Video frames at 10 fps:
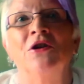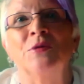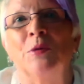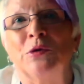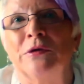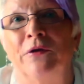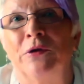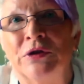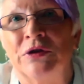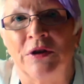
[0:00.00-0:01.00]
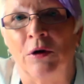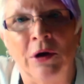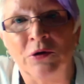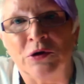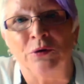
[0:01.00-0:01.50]
Osbourne's first
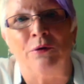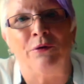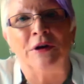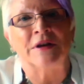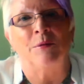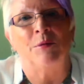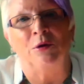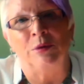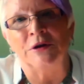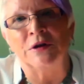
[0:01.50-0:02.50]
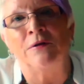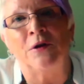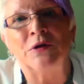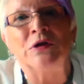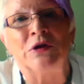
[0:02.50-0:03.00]
solo tour, for example, the Blizzard of
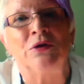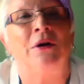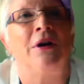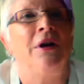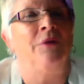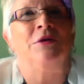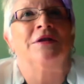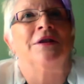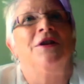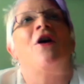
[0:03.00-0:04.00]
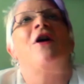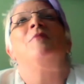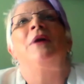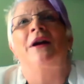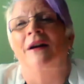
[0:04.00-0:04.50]
Oz tour. It was a
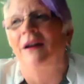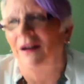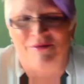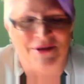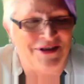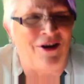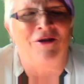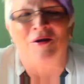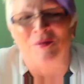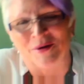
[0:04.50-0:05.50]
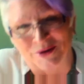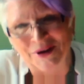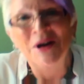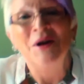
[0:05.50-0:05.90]
nightmare. It was horrible.